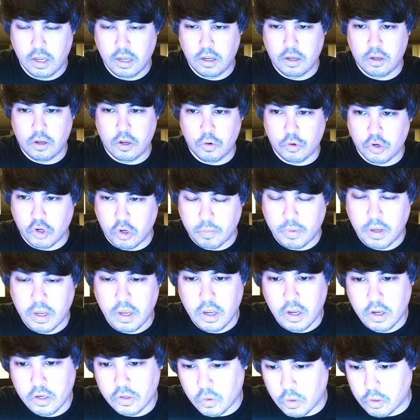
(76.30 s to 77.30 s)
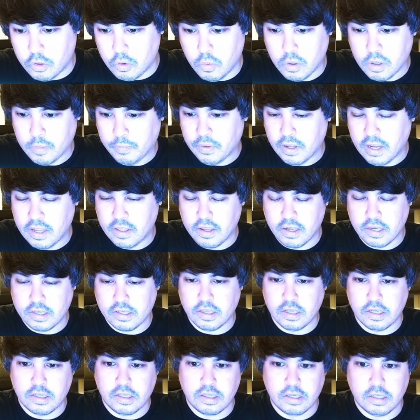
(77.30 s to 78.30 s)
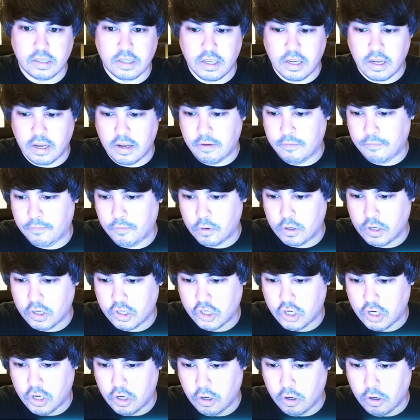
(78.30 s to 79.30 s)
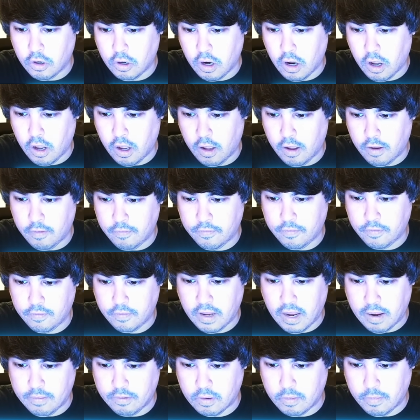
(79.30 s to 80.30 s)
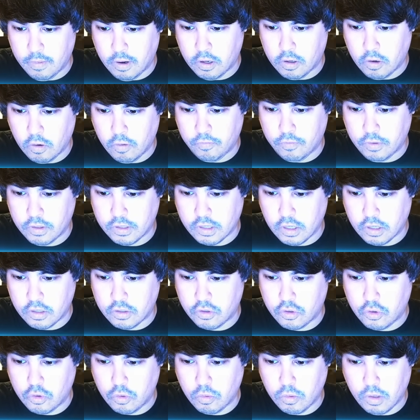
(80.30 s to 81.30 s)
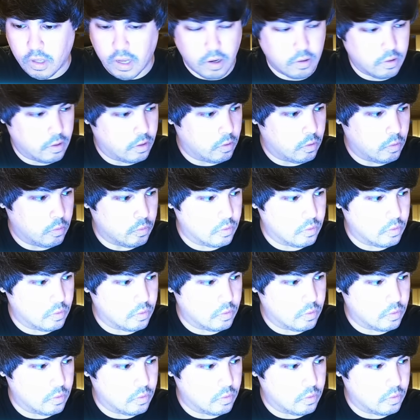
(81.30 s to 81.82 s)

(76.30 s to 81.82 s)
YouTube. So I do want to play this. This is the footage here of Captain America. Hopefully it's not too loud. I don't know